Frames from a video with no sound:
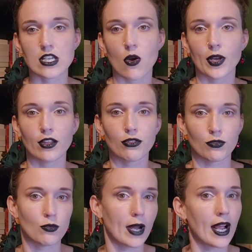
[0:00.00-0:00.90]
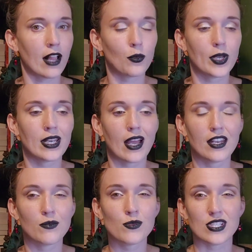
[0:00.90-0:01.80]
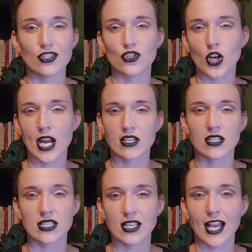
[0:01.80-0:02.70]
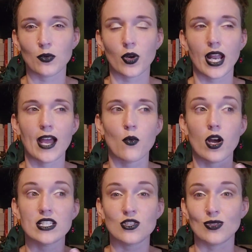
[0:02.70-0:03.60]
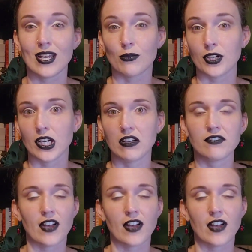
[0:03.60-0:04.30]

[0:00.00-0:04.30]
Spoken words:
going through my Halloween items and trying to decide what I want to get rid of.